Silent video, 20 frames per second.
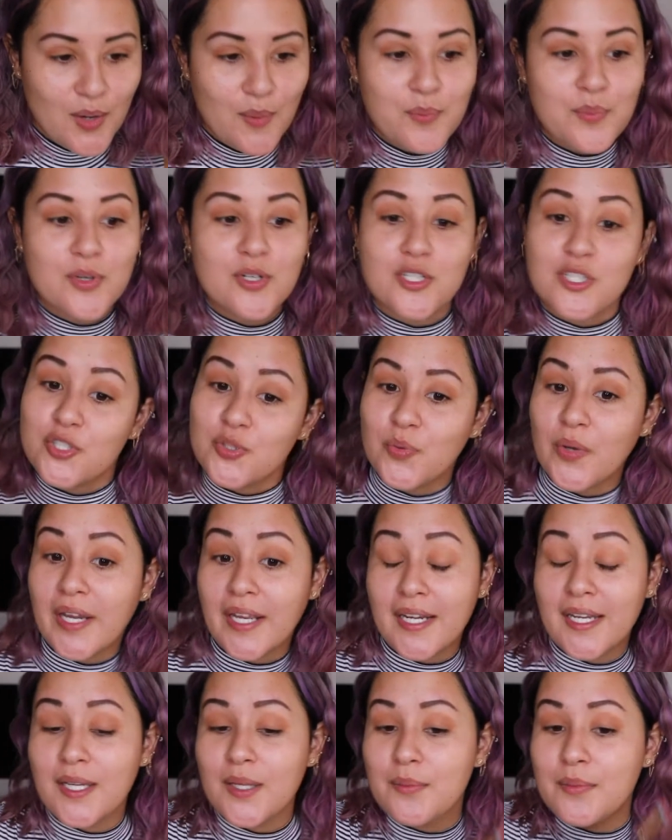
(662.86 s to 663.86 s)

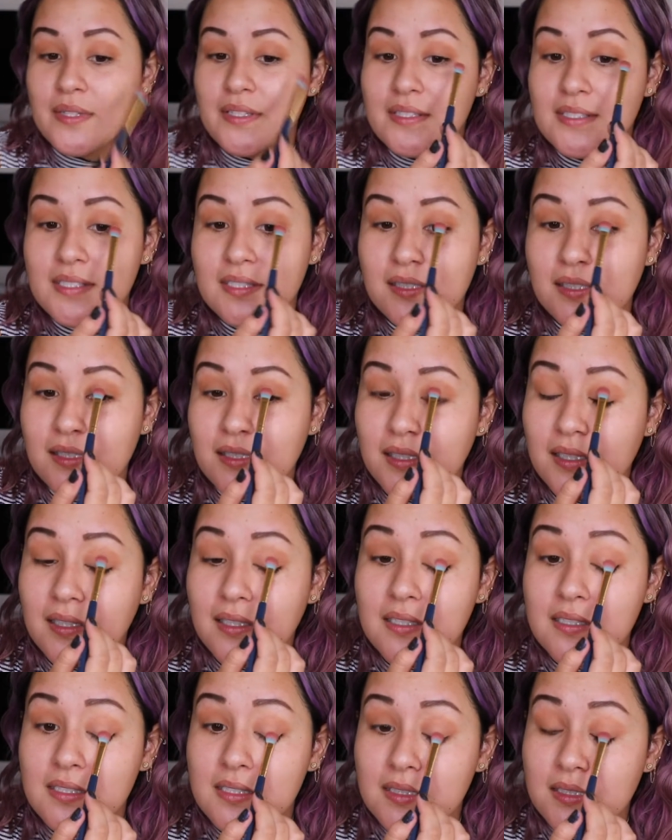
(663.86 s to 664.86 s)
persuade him into letting
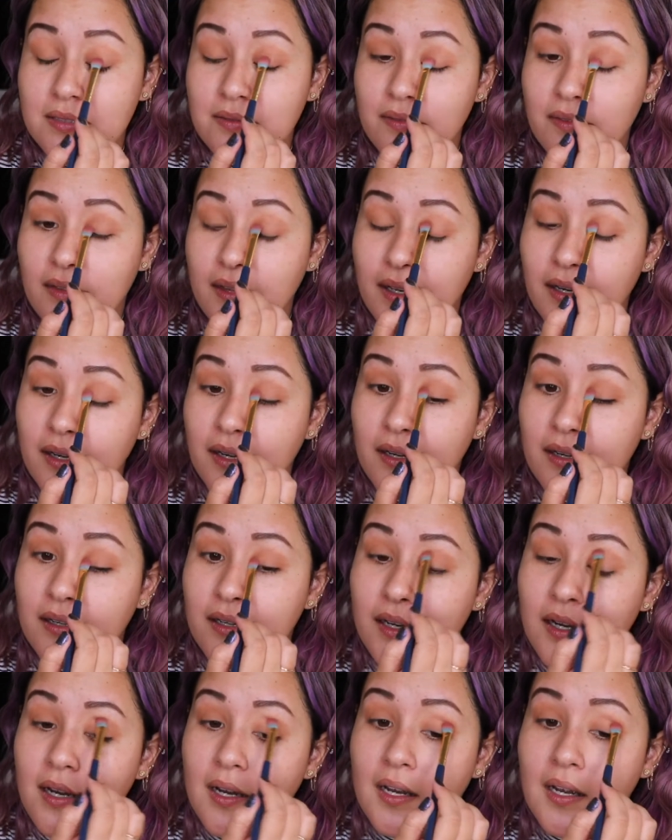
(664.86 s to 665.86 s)
us live there.